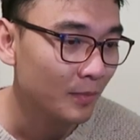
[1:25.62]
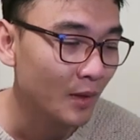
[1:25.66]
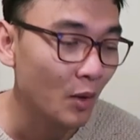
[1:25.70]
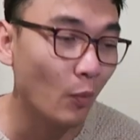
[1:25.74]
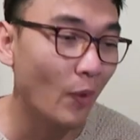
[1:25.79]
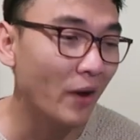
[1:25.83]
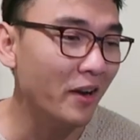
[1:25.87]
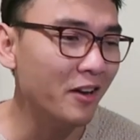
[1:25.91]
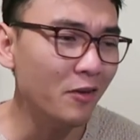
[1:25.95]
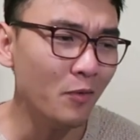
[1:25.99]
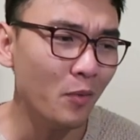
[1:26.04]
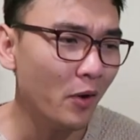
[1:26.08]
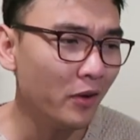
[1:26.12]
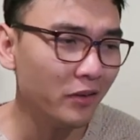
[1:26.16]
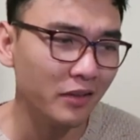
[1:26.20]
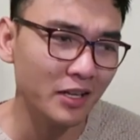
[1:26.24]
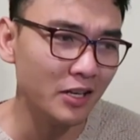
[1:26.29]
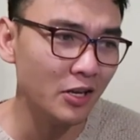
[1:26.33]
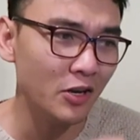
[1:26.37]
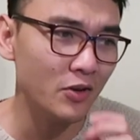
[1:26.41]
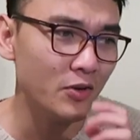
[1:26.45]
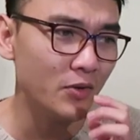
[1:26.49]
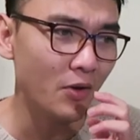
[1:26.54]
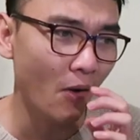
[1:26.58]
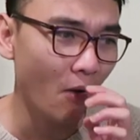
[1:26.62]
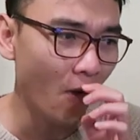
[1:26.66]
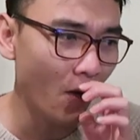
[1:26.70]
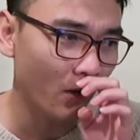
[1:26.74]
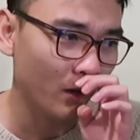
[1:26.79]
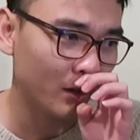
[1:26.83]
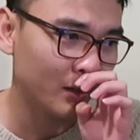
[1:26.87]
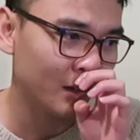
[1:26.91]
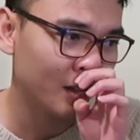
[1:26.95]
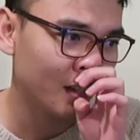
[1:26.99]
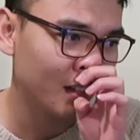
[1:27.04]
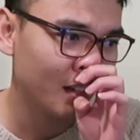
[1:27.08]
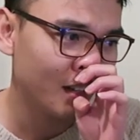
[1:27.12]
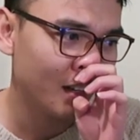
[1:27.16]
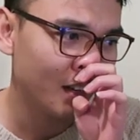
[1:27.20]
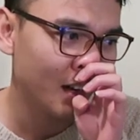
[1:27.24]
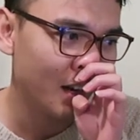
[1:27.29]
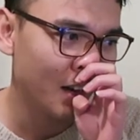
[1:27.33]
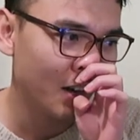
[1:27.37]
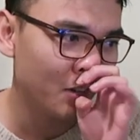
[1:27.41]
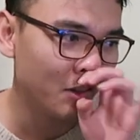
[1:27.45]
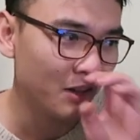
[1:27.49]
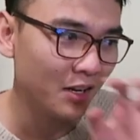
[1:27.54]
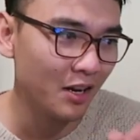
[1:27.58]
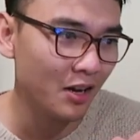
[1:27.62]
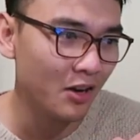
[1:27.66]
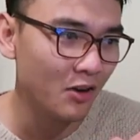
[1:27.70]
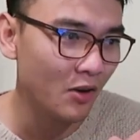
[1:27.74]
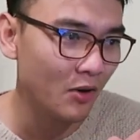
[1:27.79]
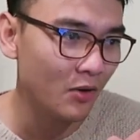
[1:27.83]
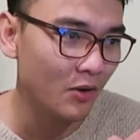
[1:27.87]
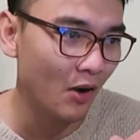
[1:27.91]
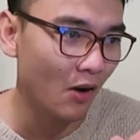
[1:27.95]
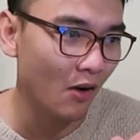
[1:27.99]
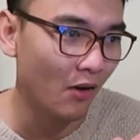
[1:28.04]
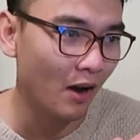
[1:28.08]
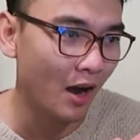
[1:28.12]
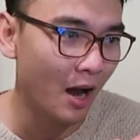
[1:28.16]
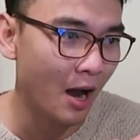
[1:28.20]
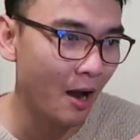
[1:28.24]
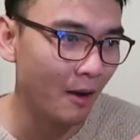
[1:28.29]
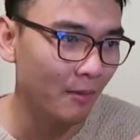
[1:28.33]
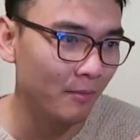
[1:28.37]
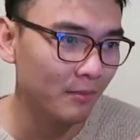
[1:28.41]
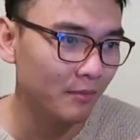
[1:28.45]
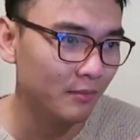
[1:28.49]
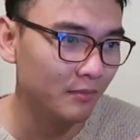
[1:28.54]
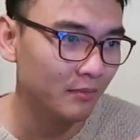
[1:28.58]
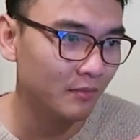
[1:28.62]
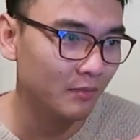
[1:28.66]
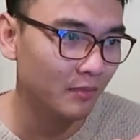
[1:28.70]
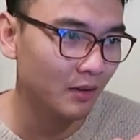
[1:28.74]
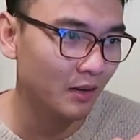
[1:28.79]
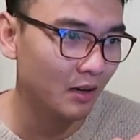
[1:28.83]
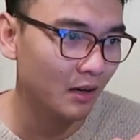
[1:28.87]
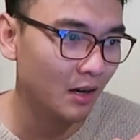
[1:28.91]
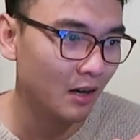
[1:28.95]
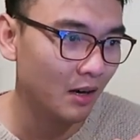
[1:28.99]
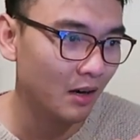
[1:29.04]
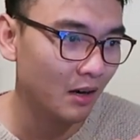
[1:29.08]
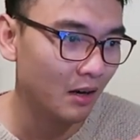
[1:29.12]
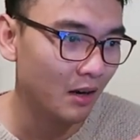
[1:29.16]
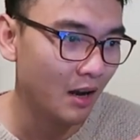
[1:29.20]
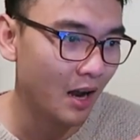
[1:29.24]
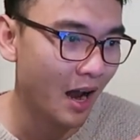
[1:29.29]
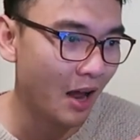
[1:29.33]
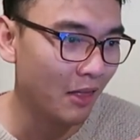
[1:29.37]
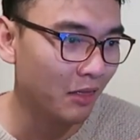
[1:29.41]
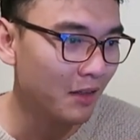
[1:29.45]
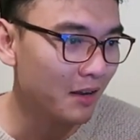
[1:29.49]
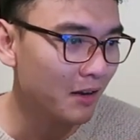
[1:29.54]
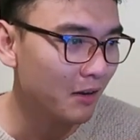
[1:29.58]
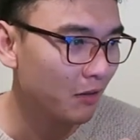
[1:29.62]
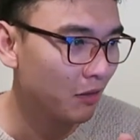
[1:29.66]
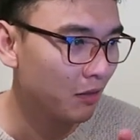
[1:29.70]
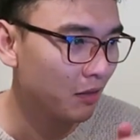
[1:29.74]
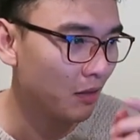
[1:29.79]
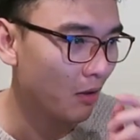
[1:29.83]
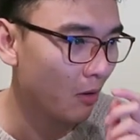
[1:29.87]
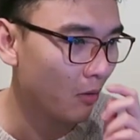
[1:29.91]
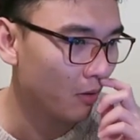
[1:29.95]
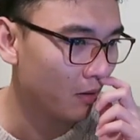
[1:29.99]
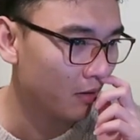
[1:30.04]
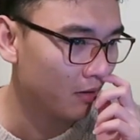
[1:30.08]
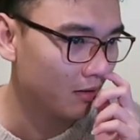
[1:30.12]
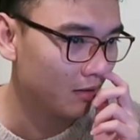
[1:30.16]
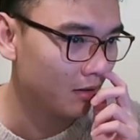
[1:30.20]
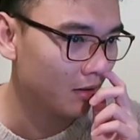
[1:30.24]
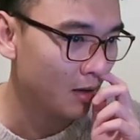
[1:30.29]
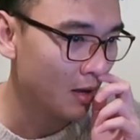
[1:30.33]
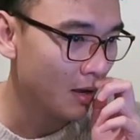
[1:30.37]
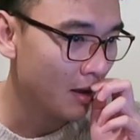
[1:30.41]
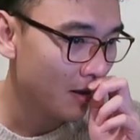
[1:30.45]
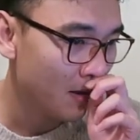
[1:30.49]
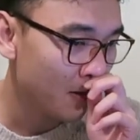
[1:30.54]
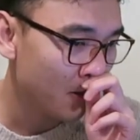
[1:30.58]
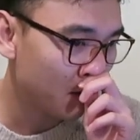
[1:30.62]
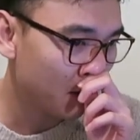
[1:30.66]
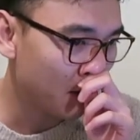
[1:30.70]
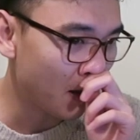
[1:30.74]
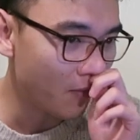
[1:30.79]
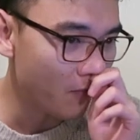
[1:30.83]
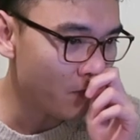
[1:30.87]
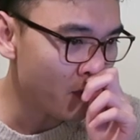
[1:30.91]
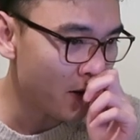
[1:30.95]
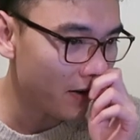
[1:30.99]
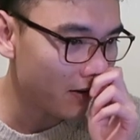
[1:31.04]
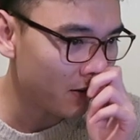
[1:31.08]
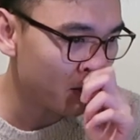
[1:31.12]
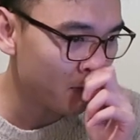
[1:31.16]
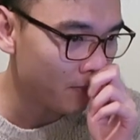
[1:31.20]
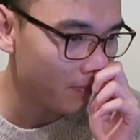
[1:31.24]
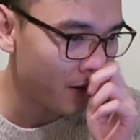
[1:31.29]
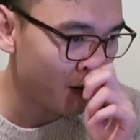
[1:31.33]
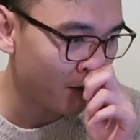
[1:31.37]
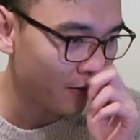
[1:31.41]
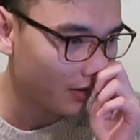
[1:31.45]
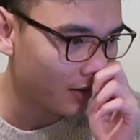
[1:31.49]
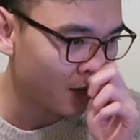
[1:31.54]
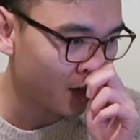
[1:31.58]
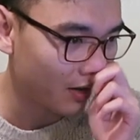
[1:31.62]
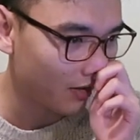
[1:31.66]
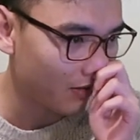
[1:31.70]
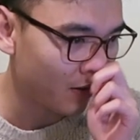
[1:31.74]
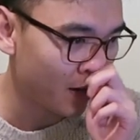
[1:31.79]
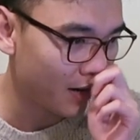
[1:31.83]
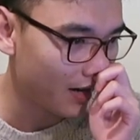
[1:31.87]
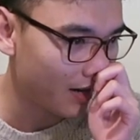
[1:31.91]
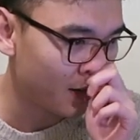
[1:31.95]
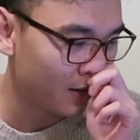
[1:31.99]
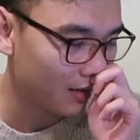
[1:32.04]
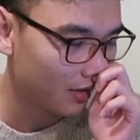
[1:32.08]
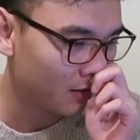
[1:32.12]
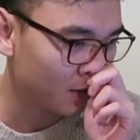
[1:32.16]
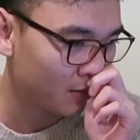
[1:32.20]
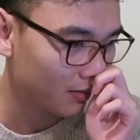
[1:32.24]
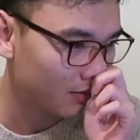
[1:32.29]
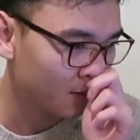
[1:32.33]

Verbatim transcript: When he was in New York, is it in New York? I'm, I think it's something somewhere in America, right?